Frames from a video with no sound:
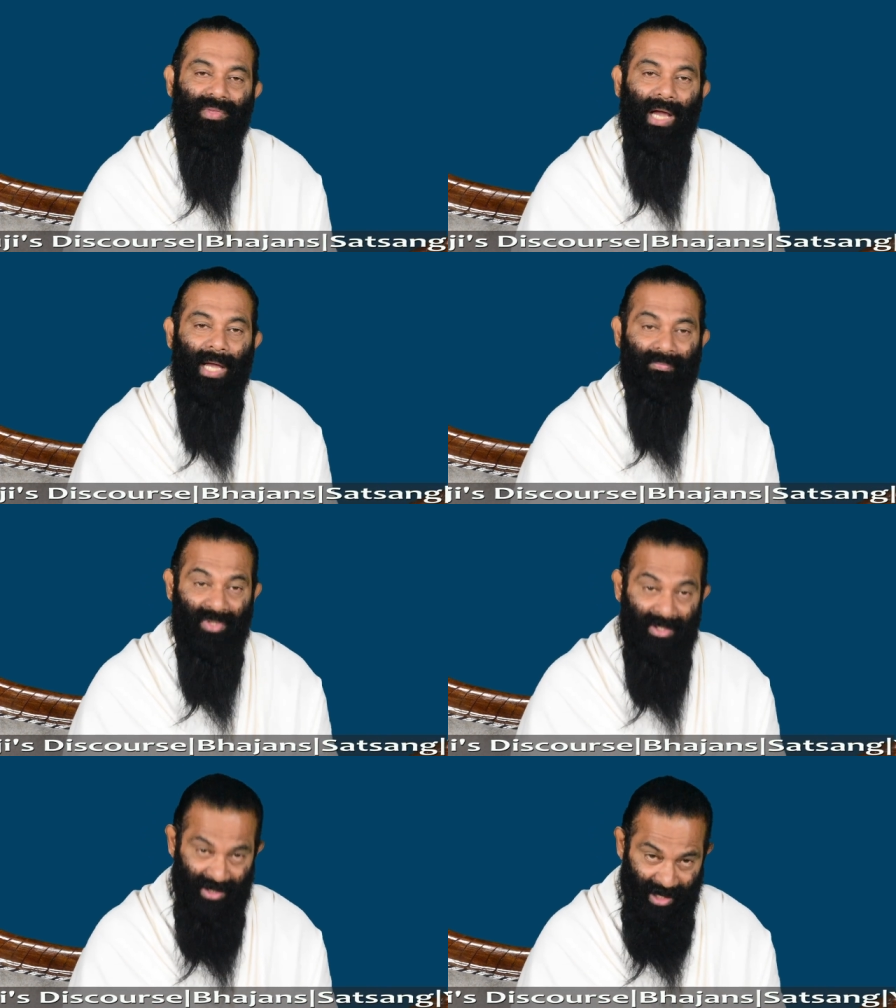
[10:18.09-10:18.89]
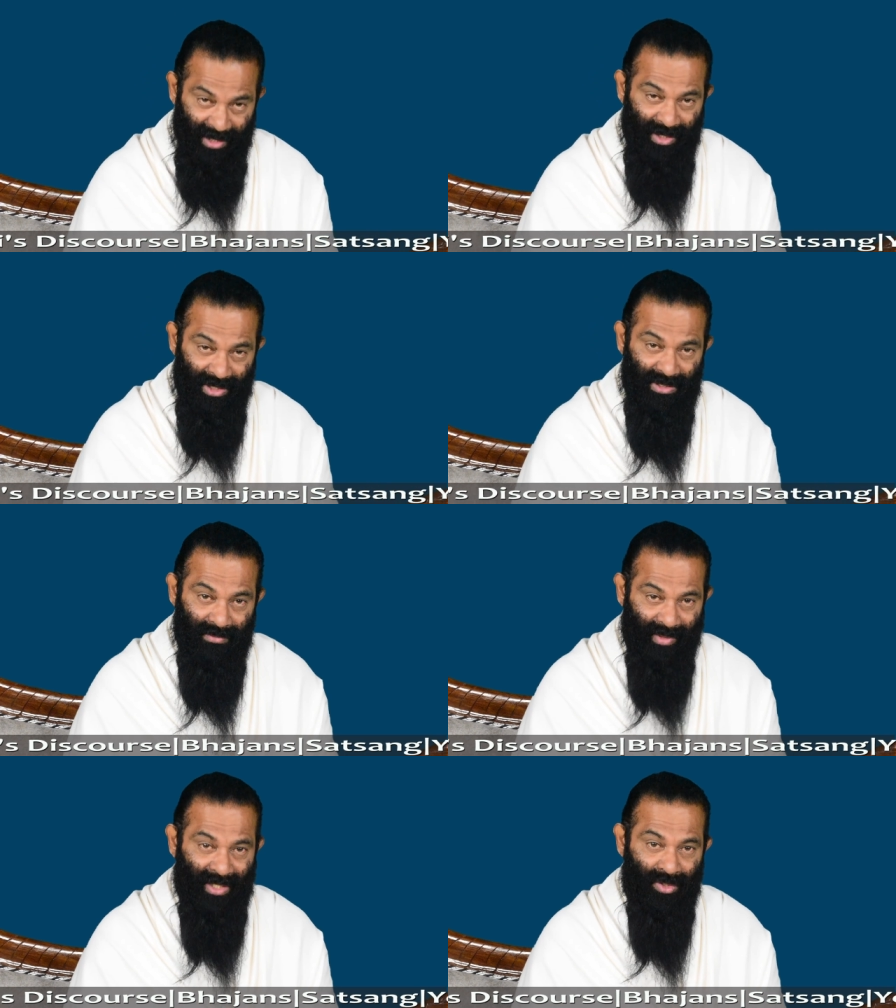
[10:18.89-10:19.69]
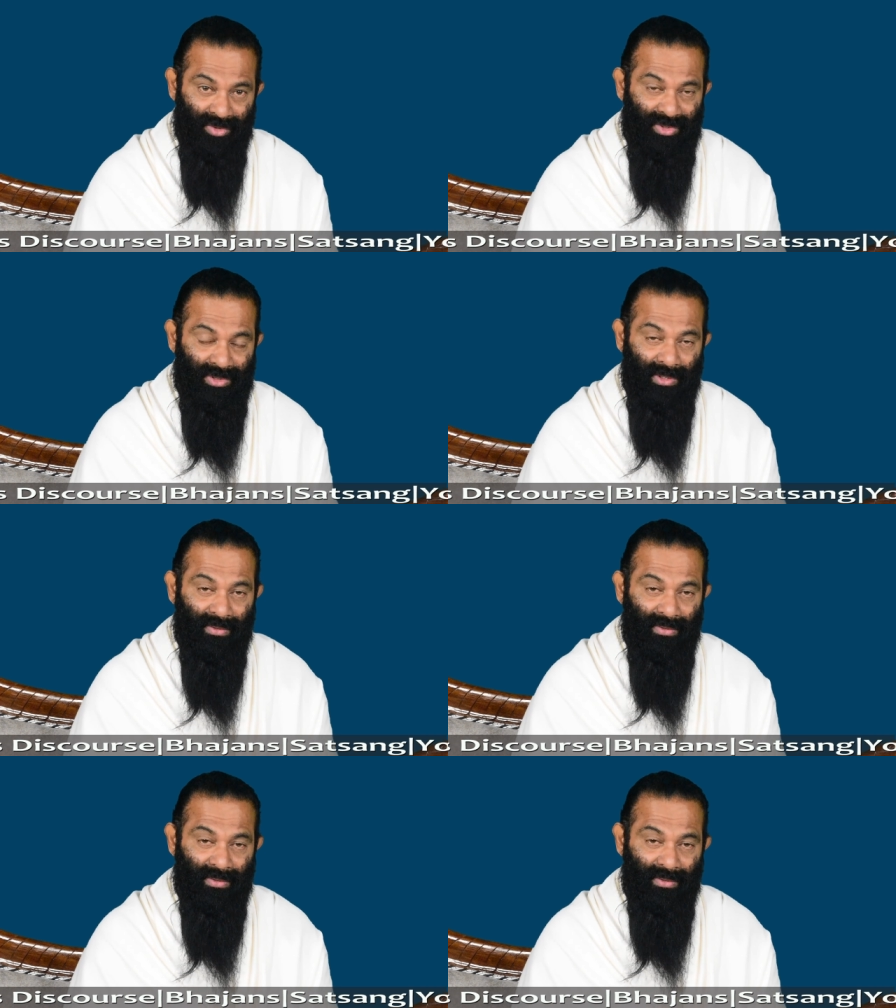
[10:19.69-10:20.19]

I am 39 years in Bangalore city.